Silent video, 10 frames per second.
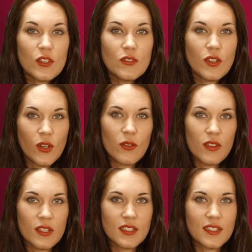that you know
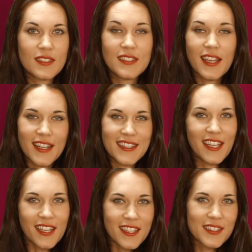this
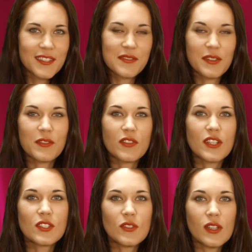technique, Feel
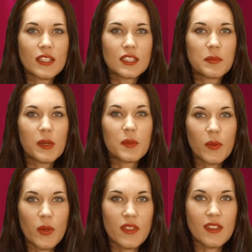free to
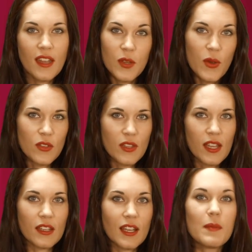experiment with it in any way you
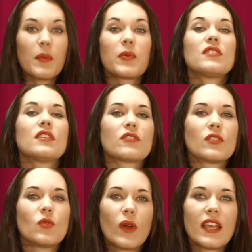can. Come up with
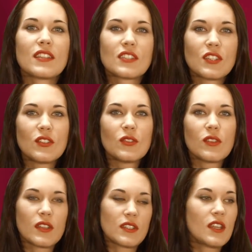different ways to do
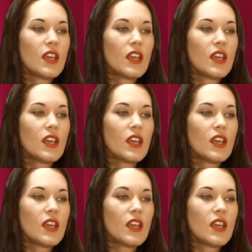this.